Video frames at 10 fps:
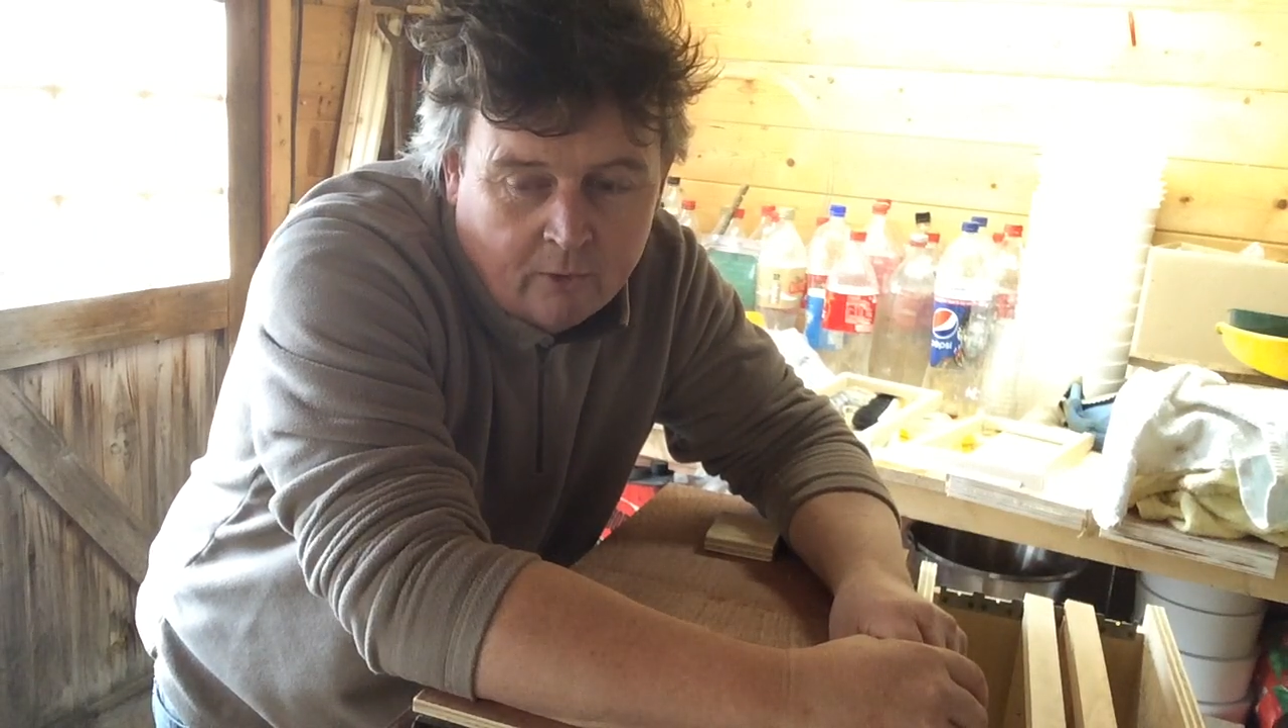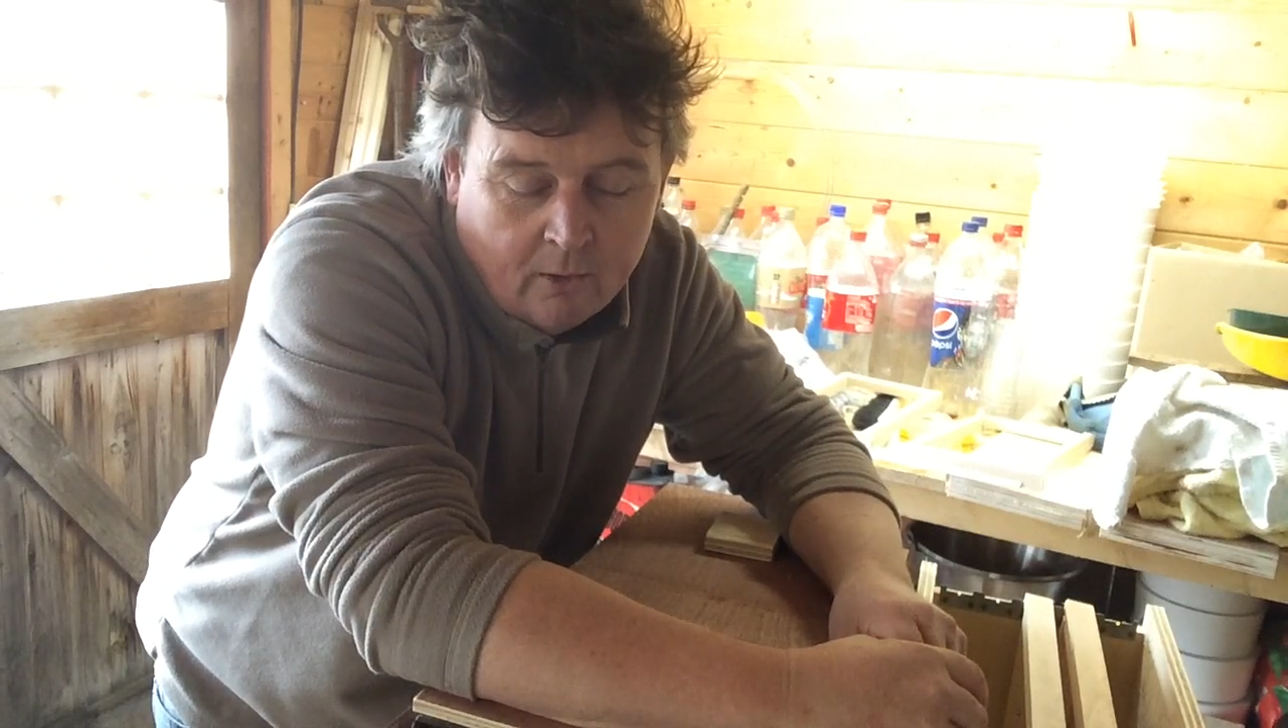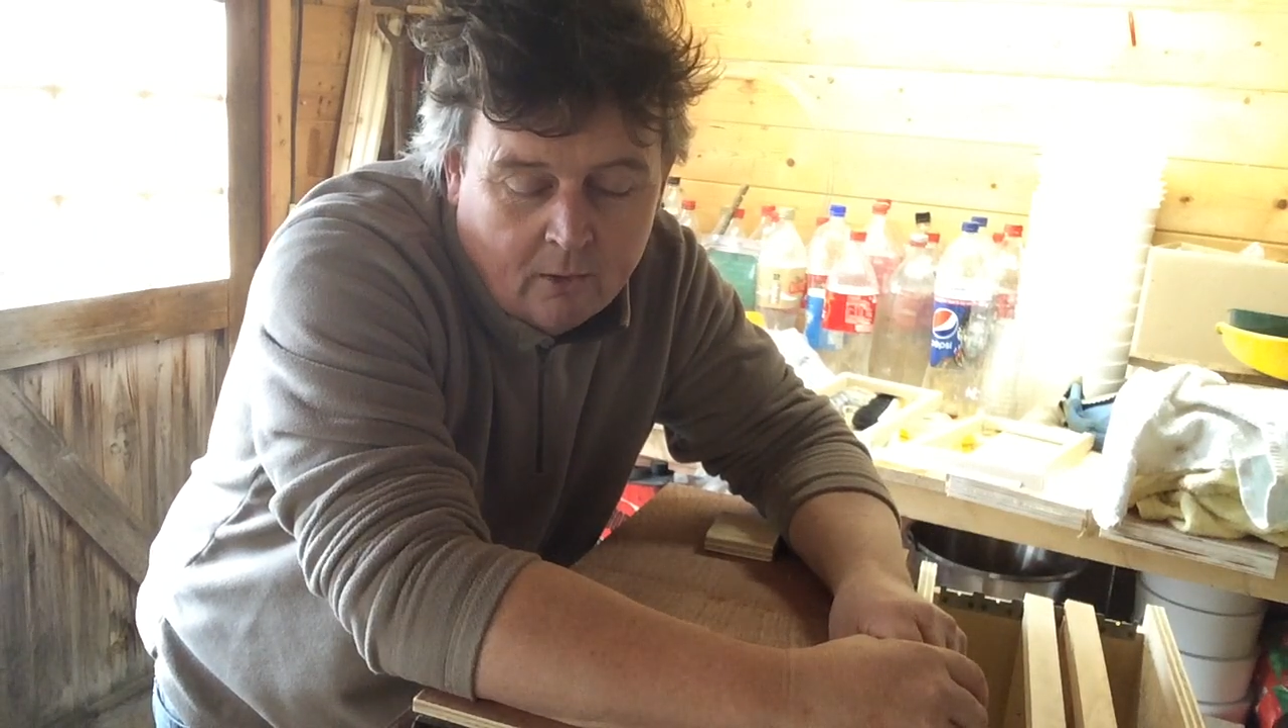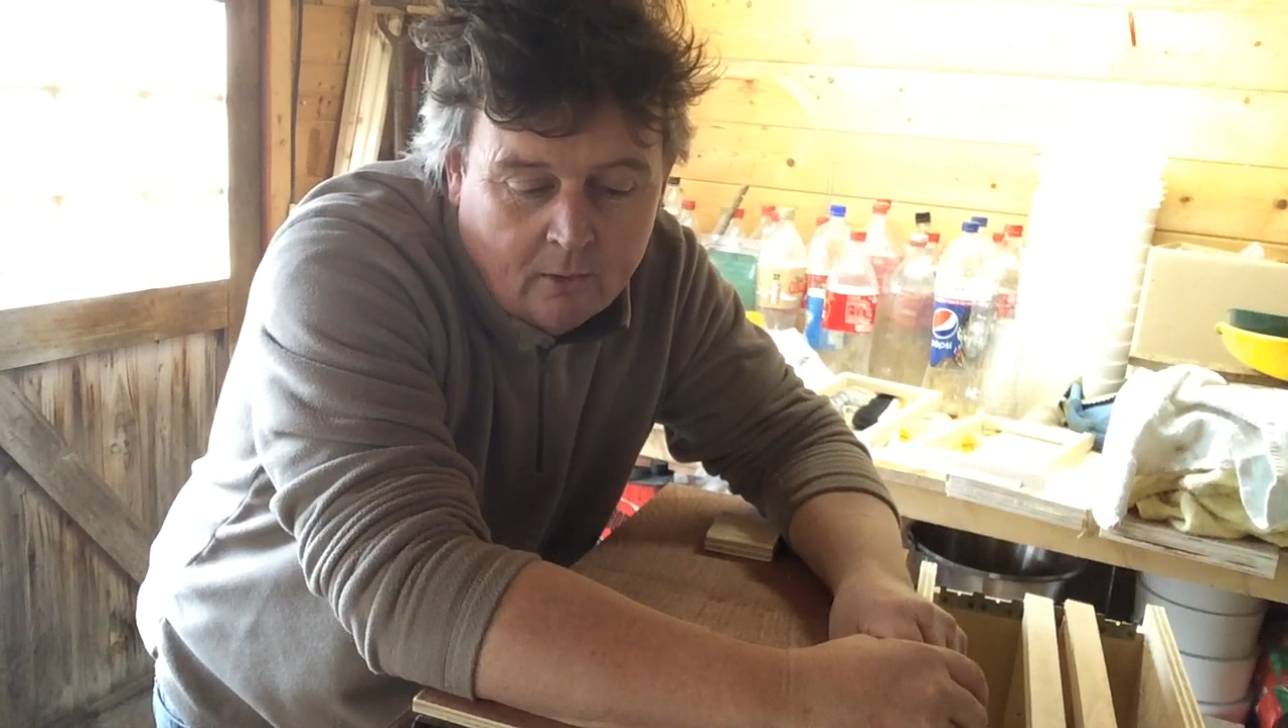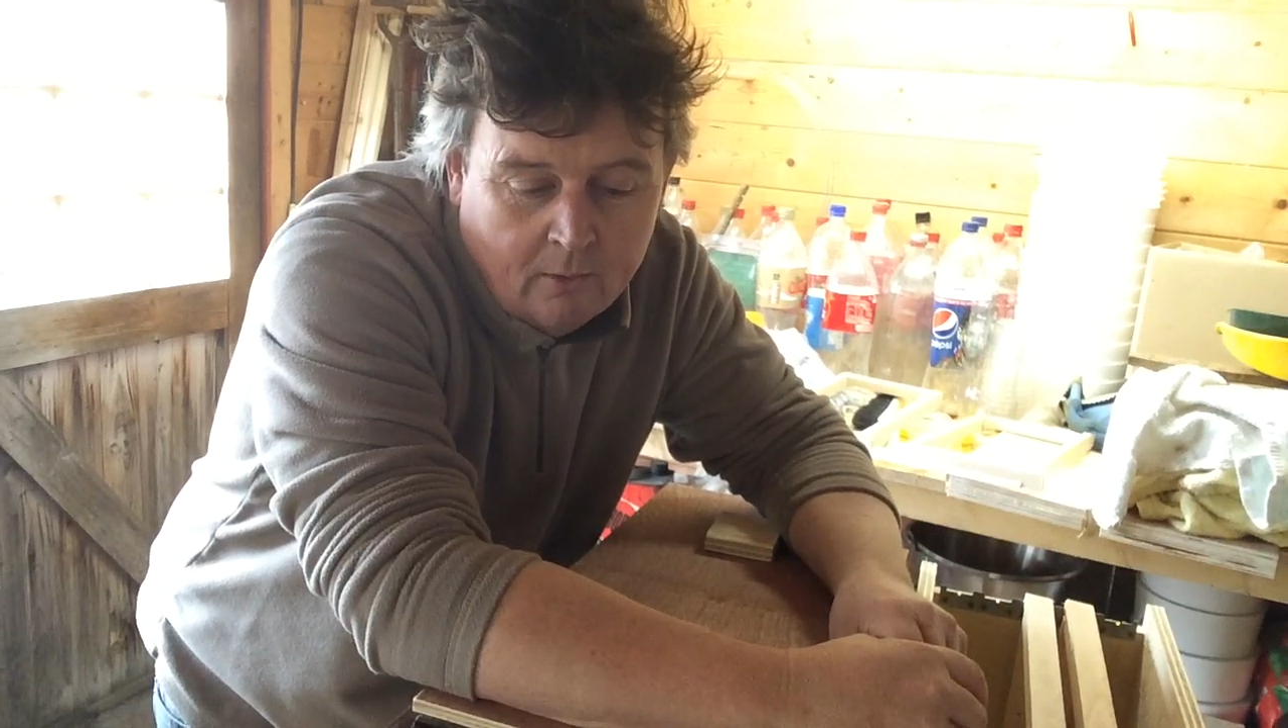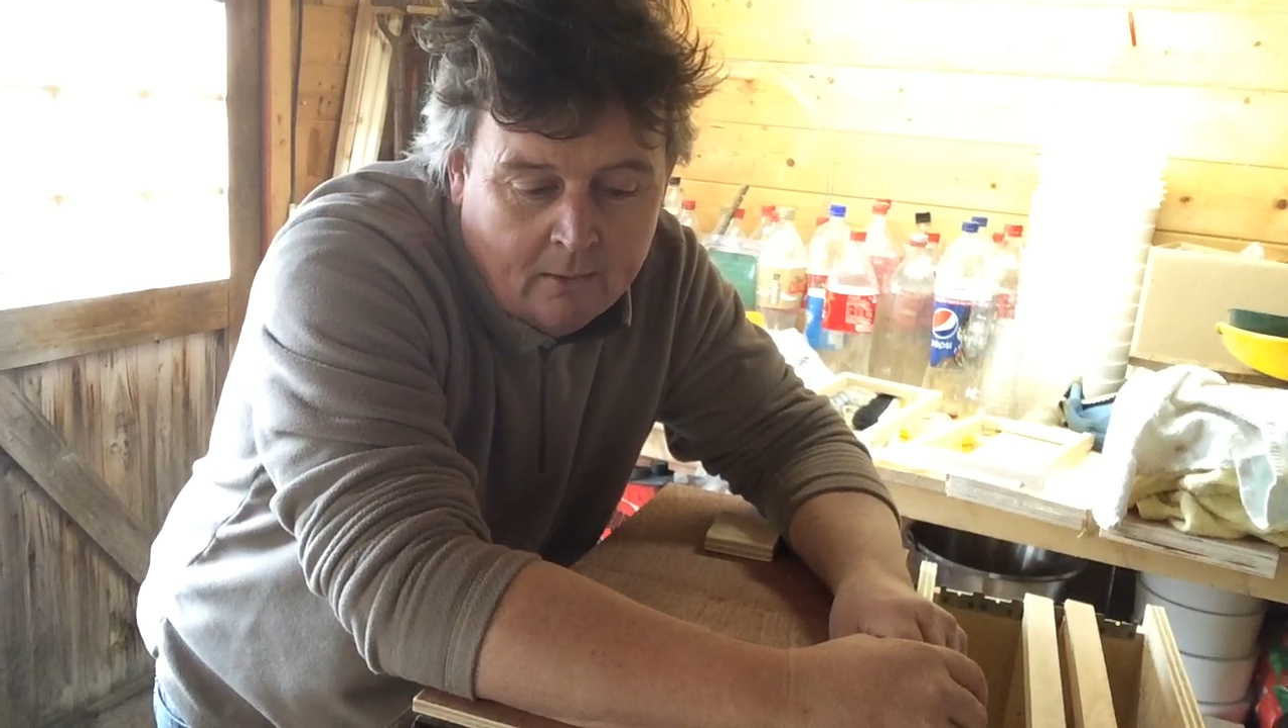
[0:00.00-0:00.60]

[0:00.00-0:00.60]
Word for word: uh,